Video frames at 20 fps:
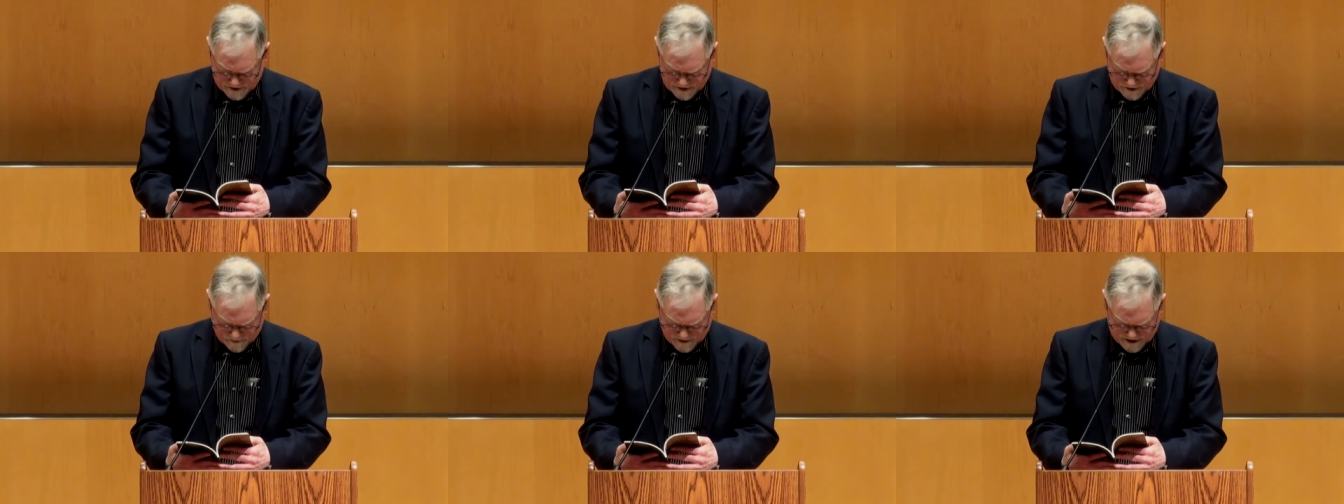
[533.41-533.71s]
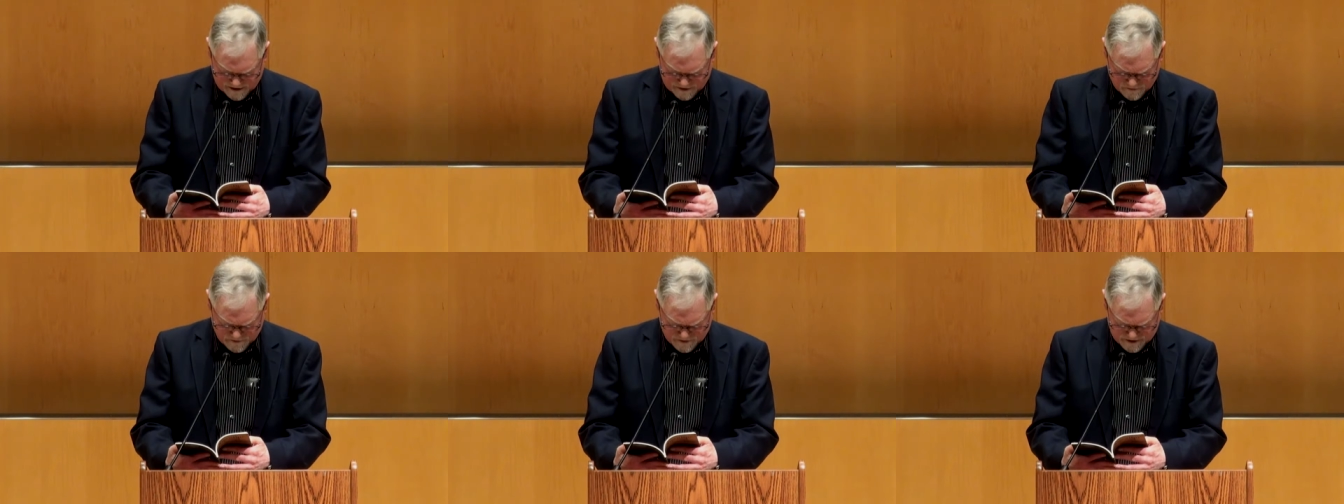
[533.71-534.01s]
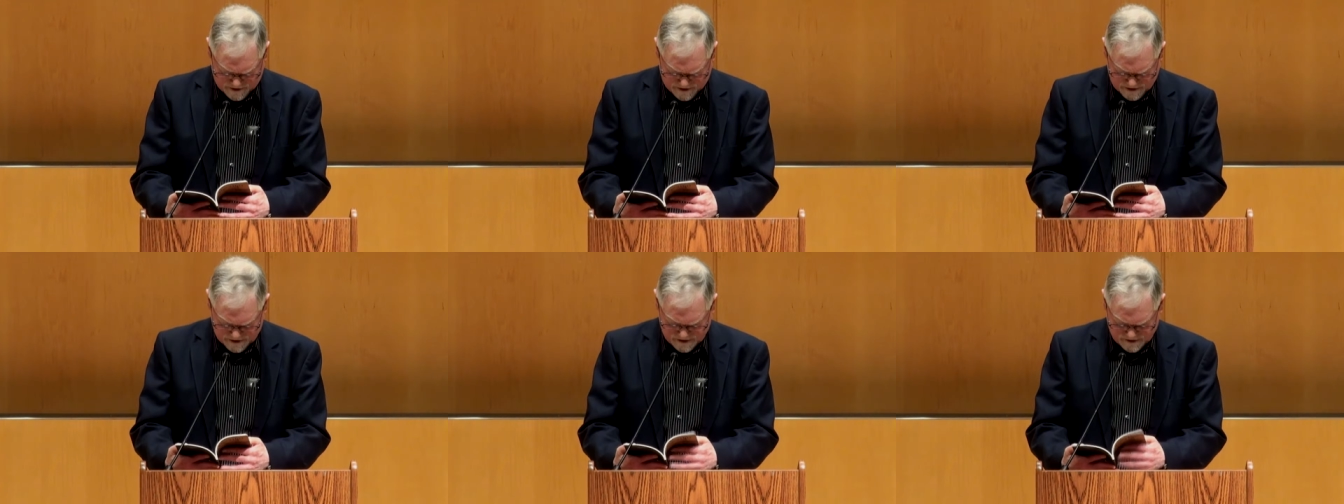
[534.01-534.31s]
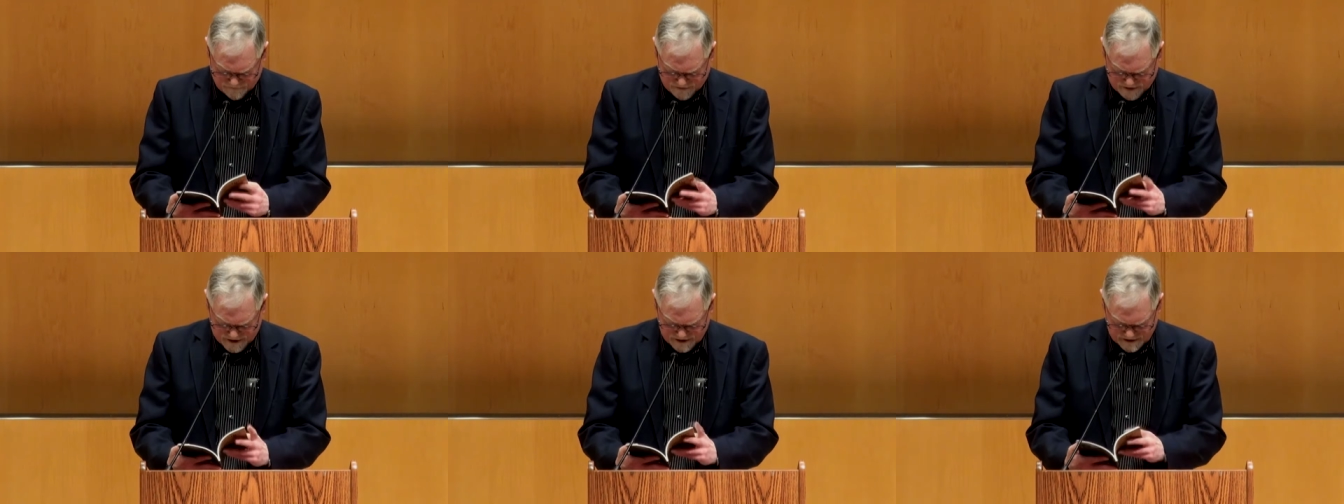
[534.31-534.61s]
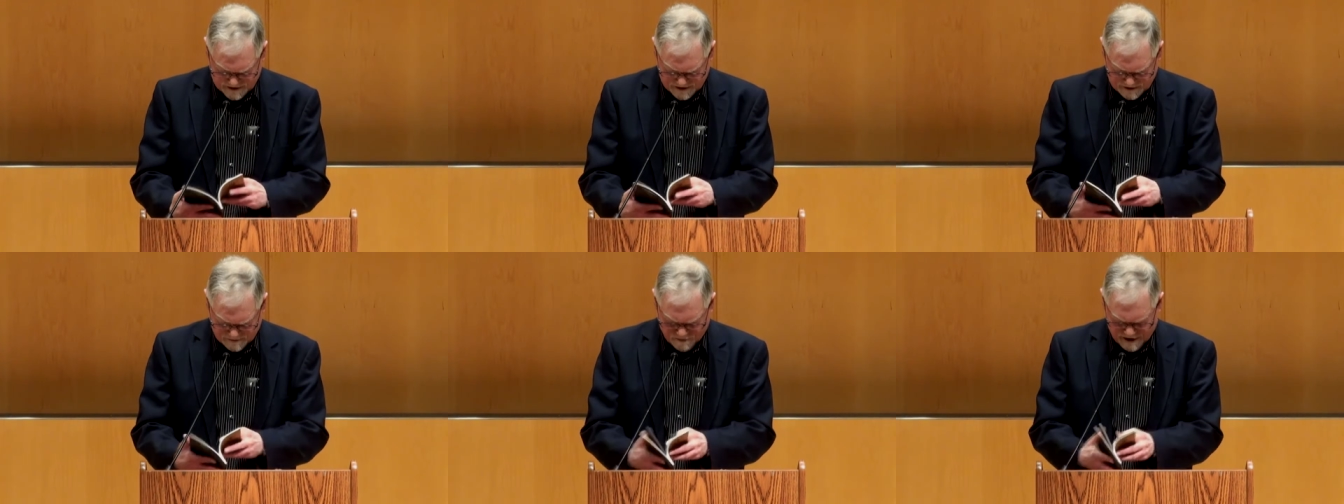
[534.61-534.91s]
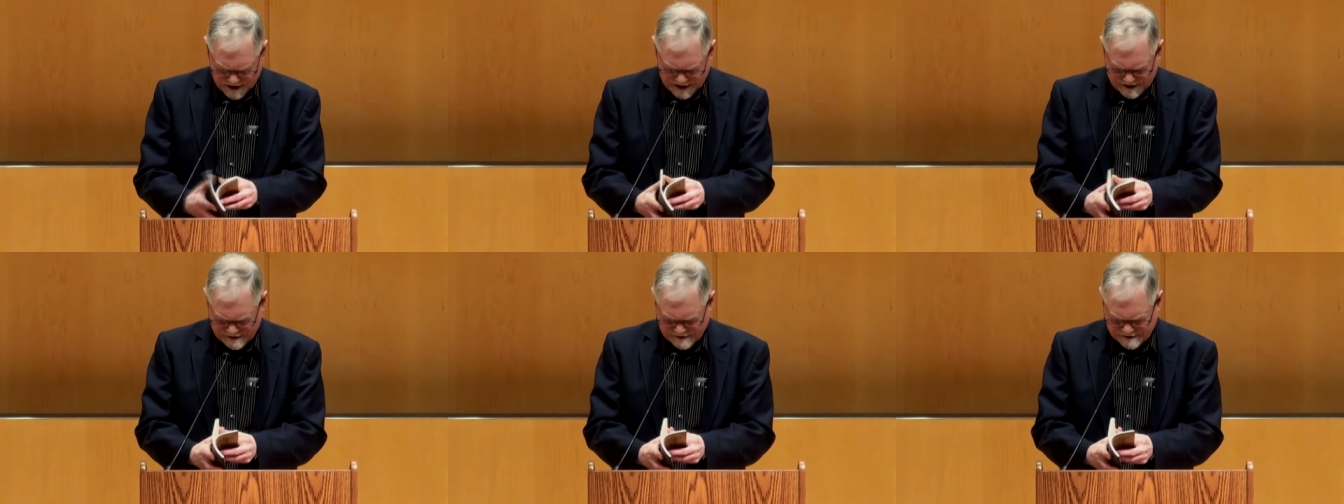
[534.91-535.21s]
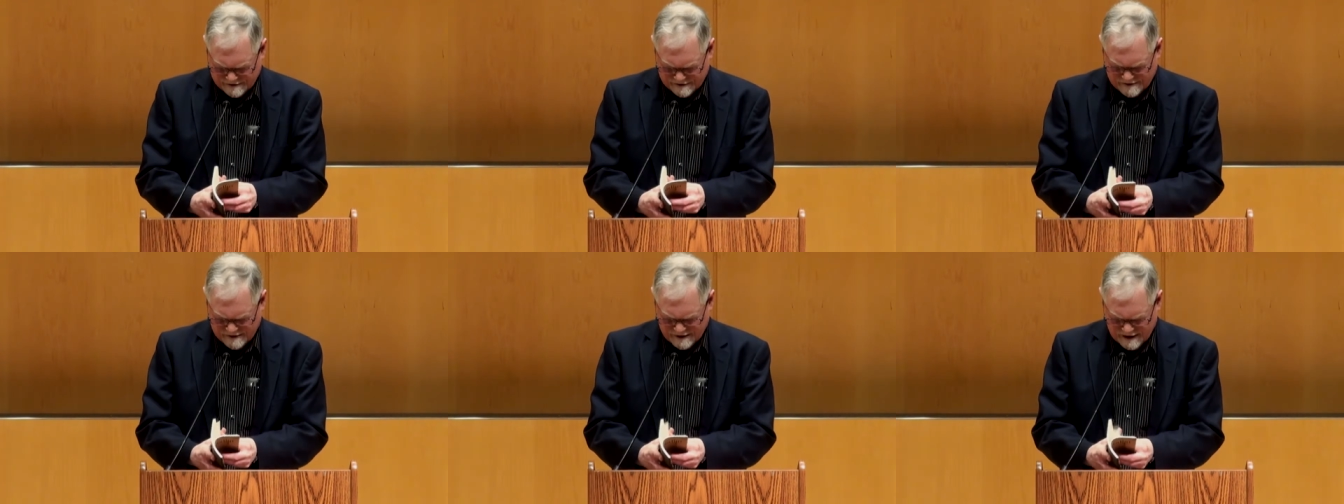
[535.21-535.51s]
the nearby woods, faces
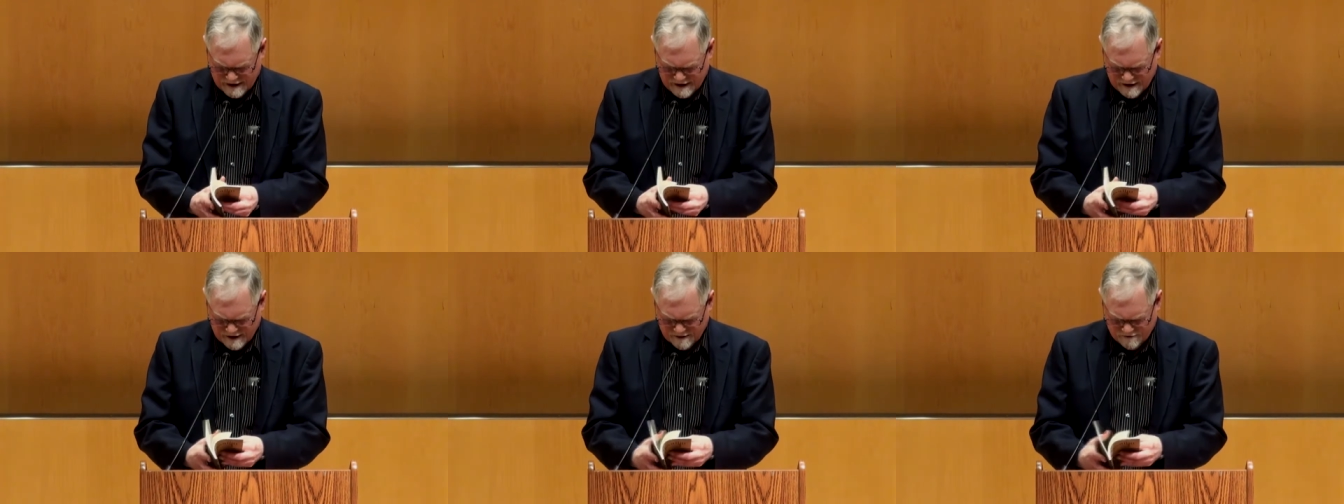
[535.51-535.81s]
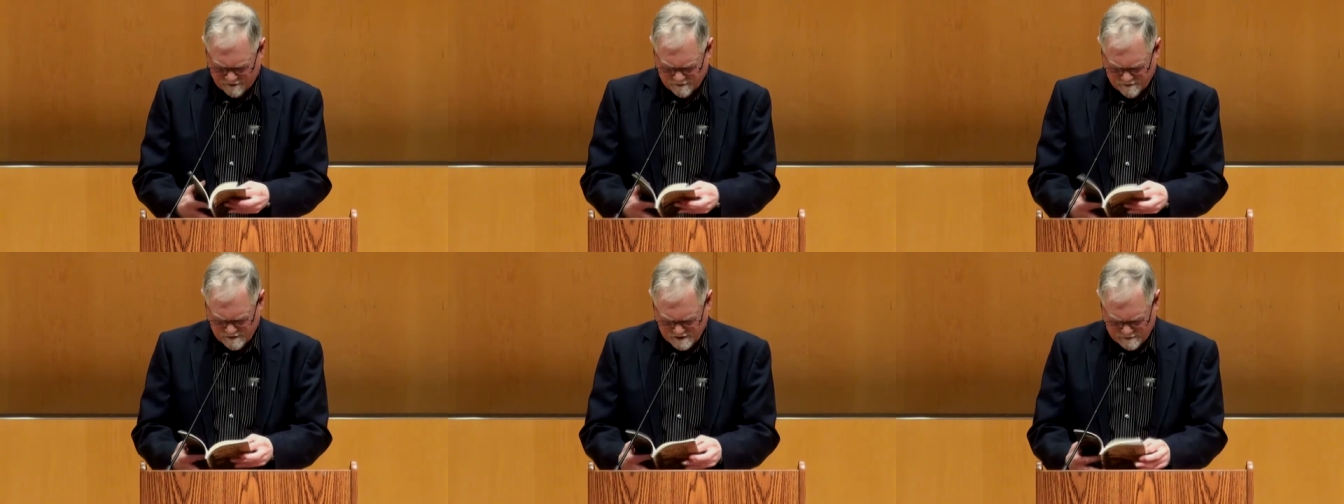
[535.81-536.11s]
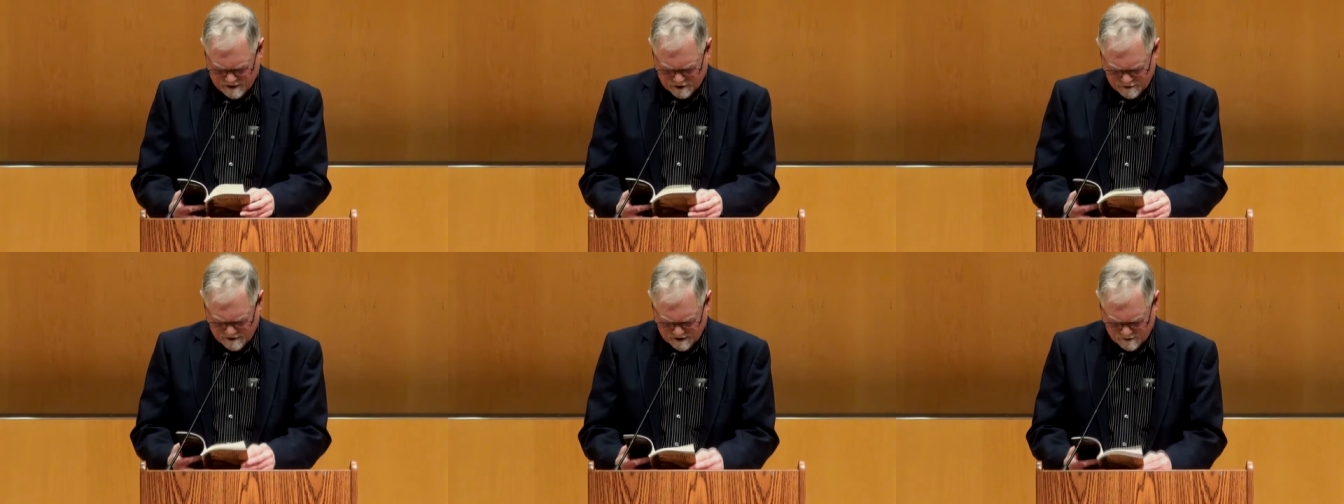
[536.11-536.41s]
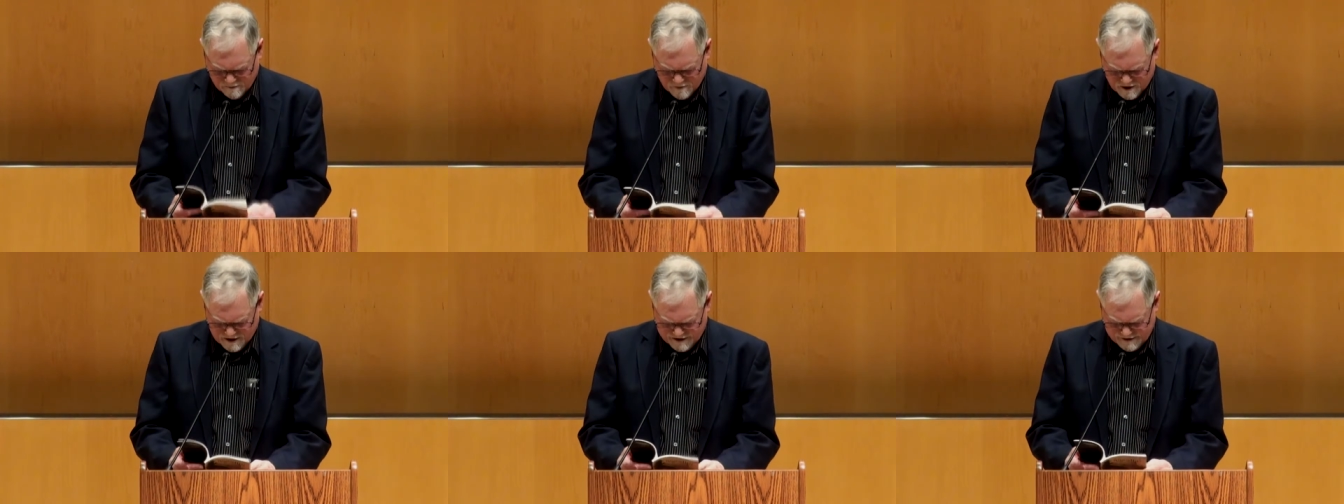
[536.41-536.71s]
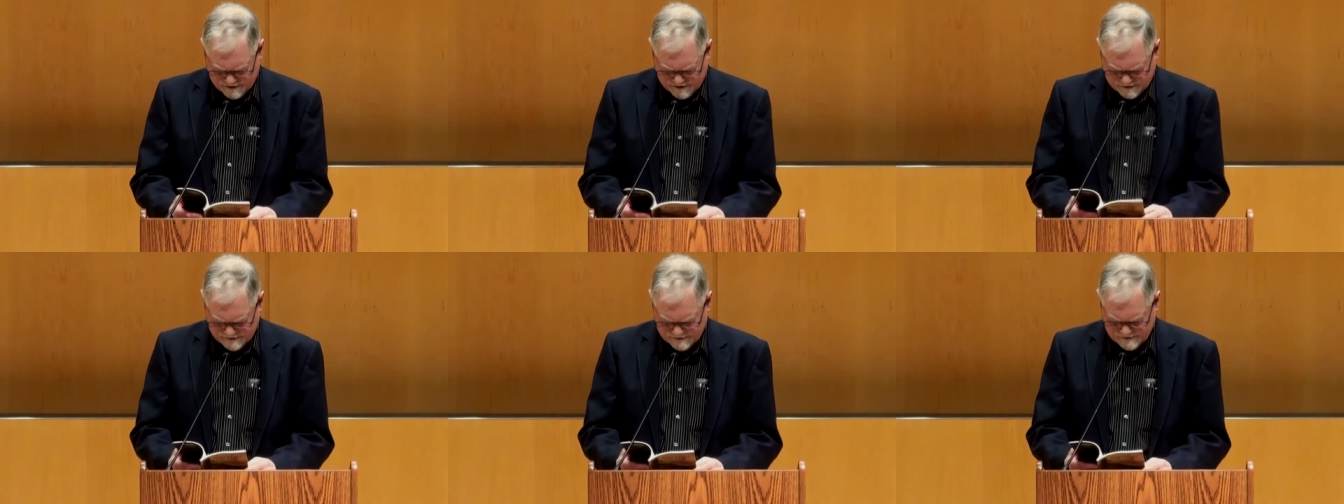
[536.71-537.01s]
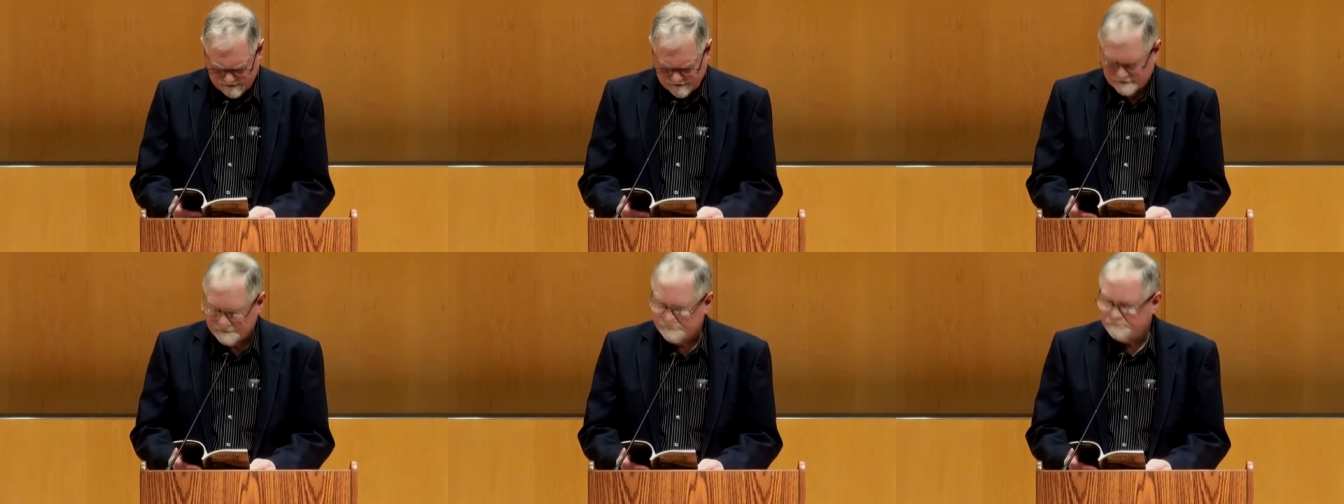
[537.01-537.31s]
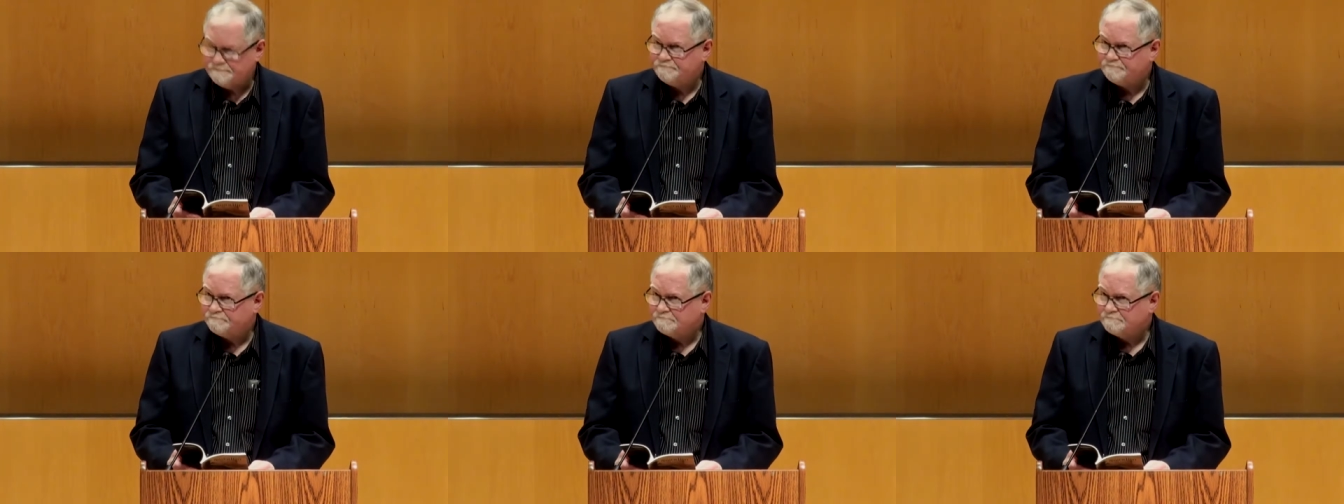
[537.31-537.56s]
blackened from smoking brands.